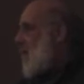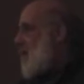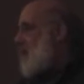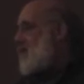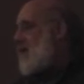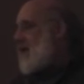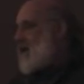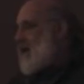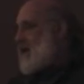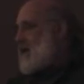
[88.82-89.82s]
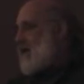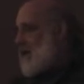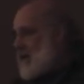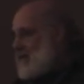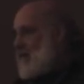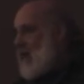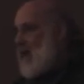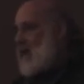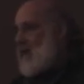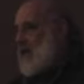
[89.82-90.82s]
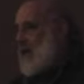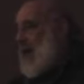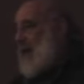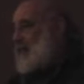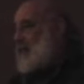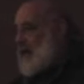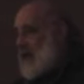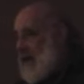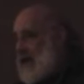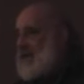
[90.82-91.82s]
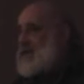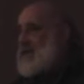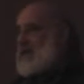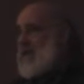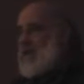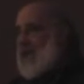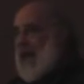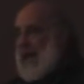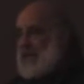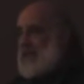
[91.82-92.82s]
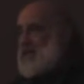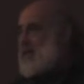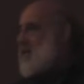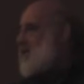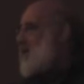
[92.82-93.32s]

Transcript: And I think that what happened in Gaza and what happens in the